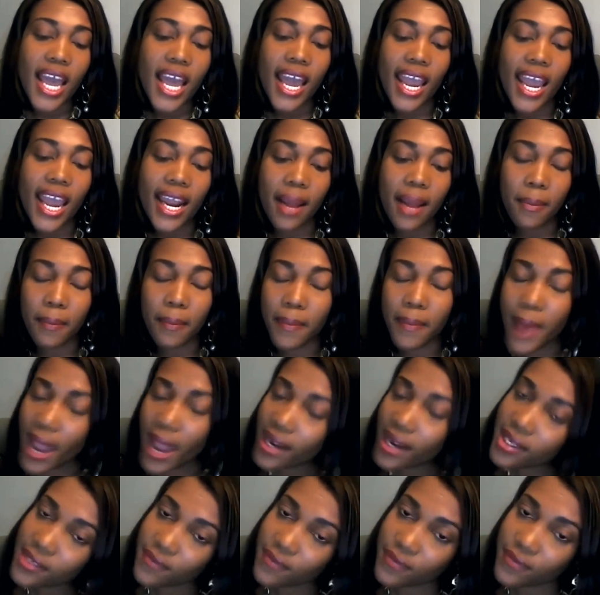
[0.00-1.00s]
And I buy
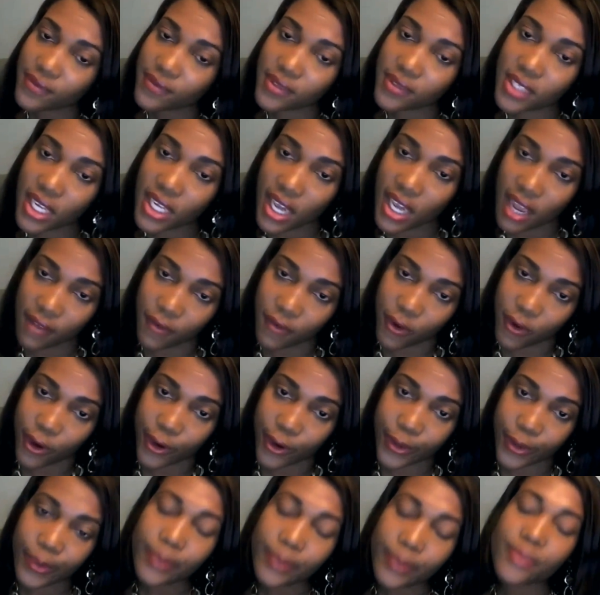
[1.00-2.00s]
the ticket for
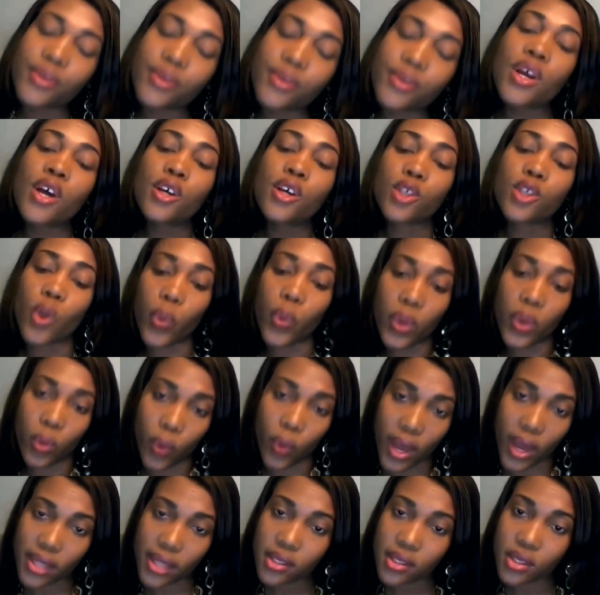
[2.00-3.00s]
her. So we
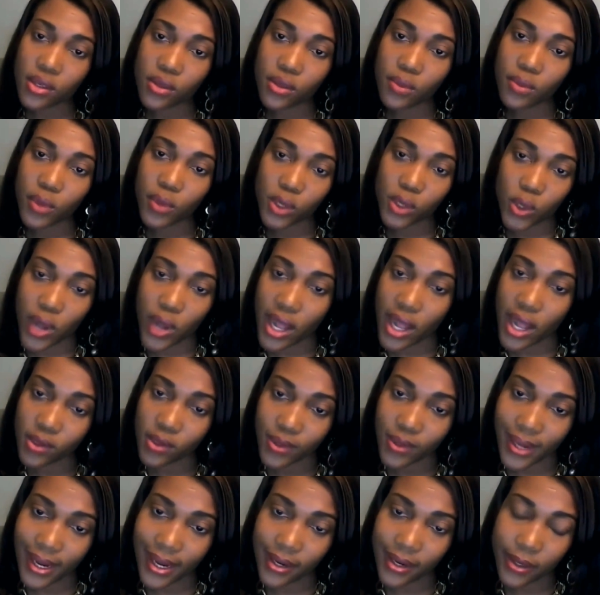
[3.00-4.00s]
went to Montreal
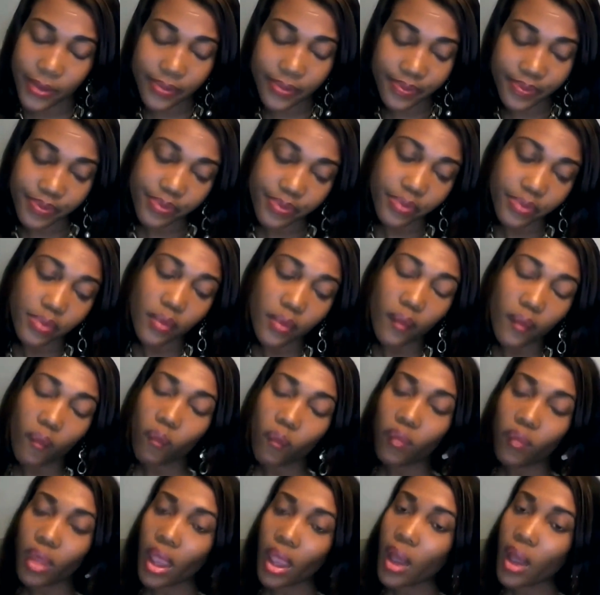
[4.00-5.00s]
together.
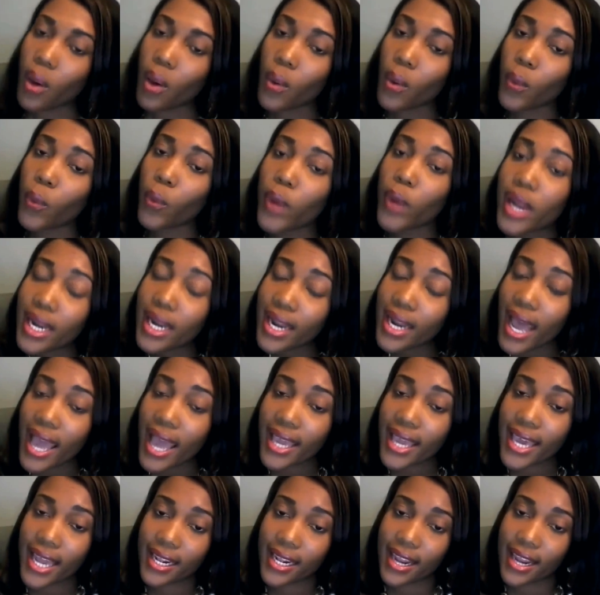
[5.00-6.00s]
When I
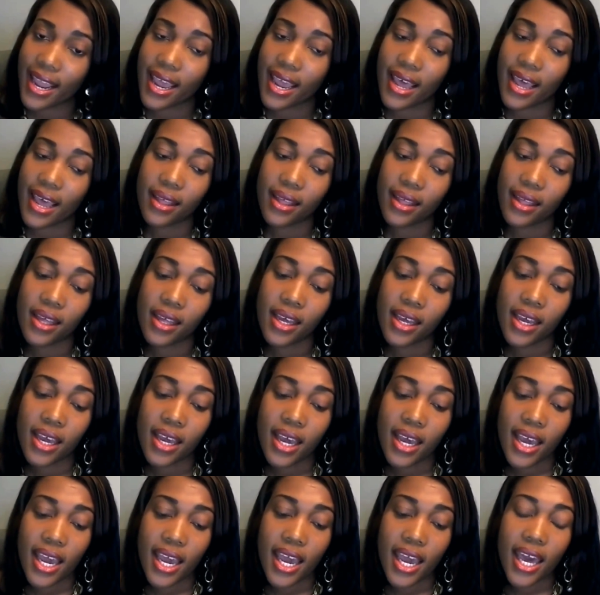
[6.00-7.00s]
get there,
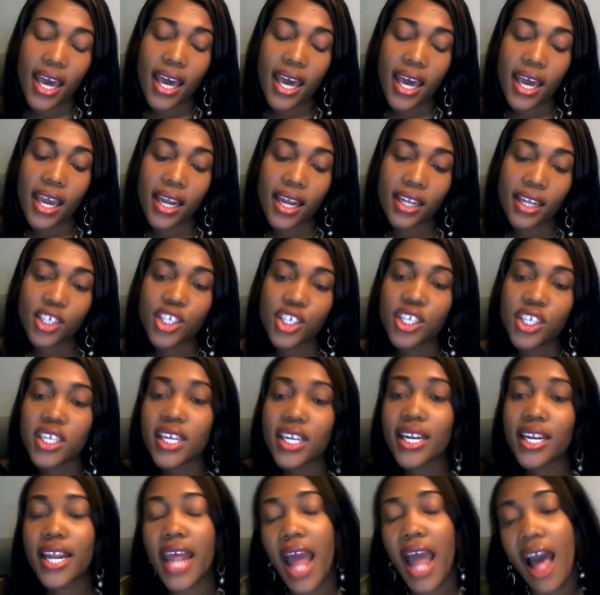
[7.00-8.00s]
and she
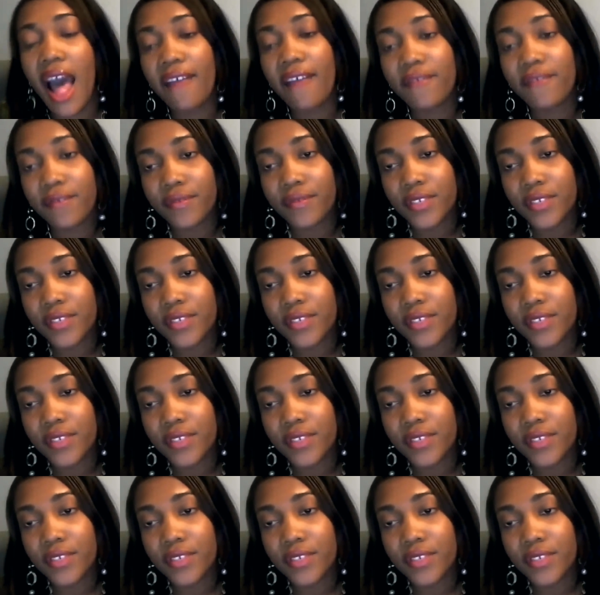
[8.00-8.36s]
didn't have